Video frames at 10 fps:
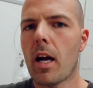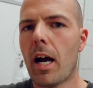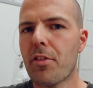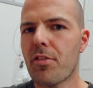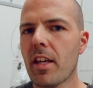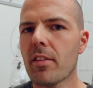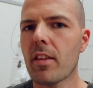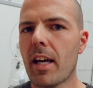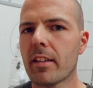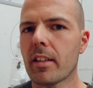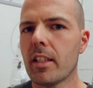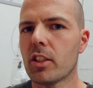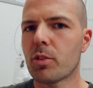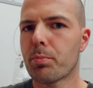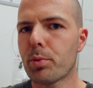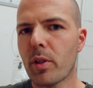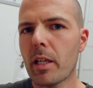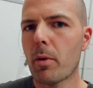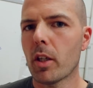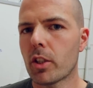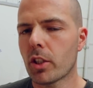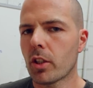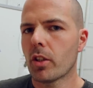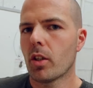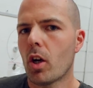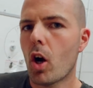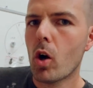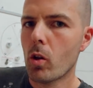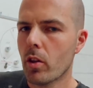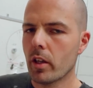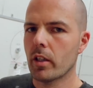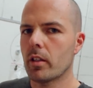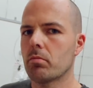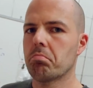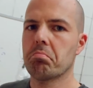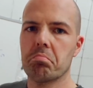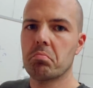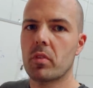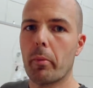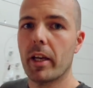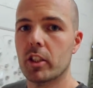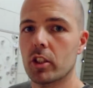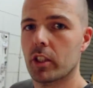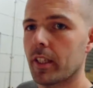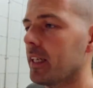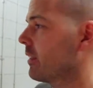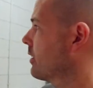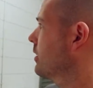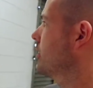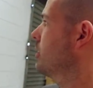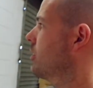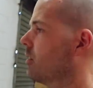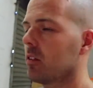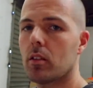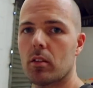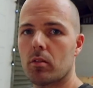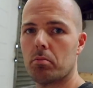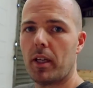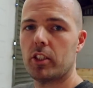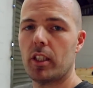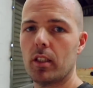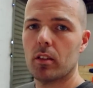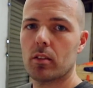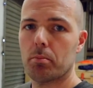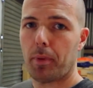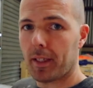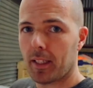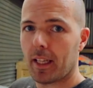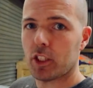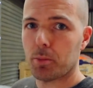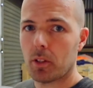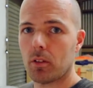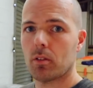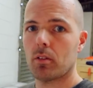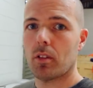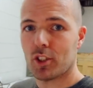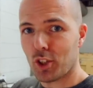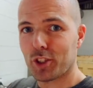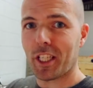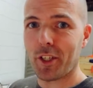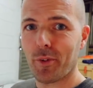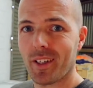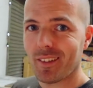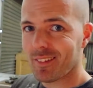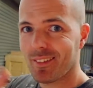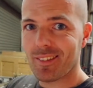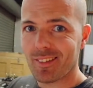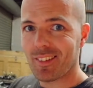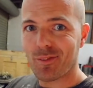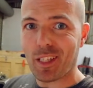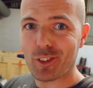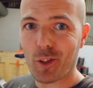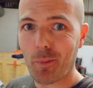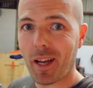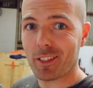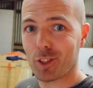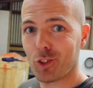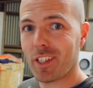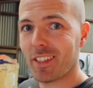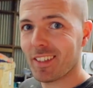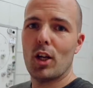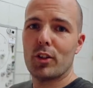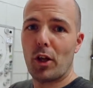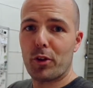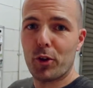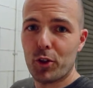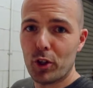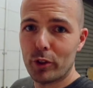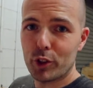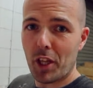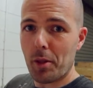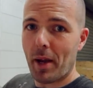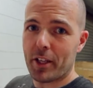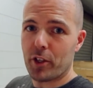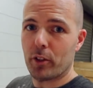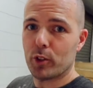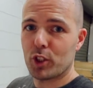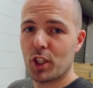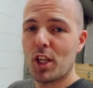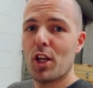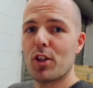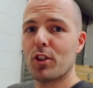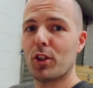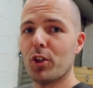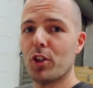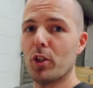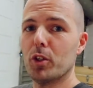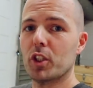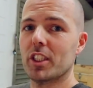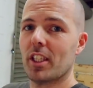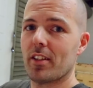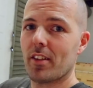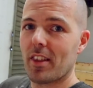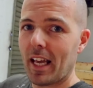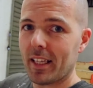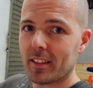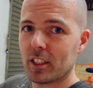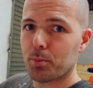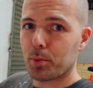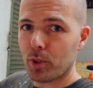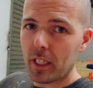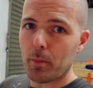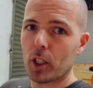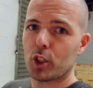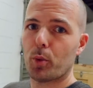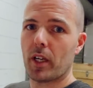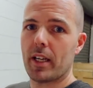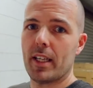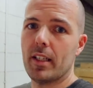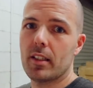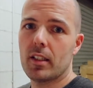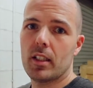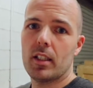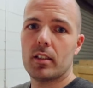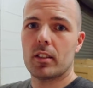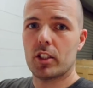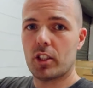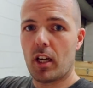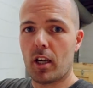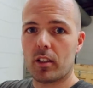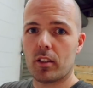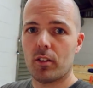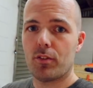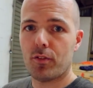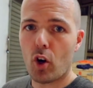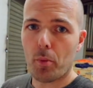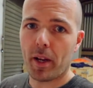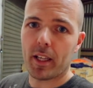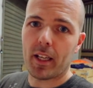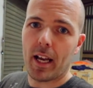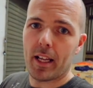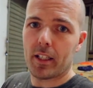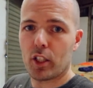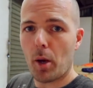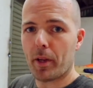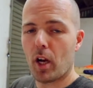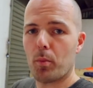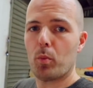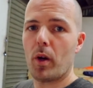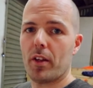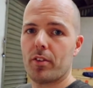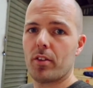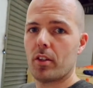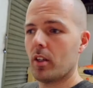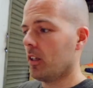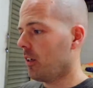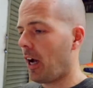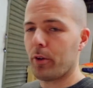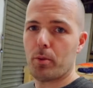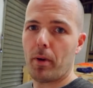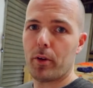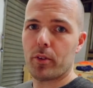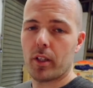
I think that is pretty much all the dimensions I need. Messy, barely legible. As long as I can read it, that's all that matters, right? Now, the good news and the bad news. The good news is that that is pretty much what I need to start forming and coming up with how to mount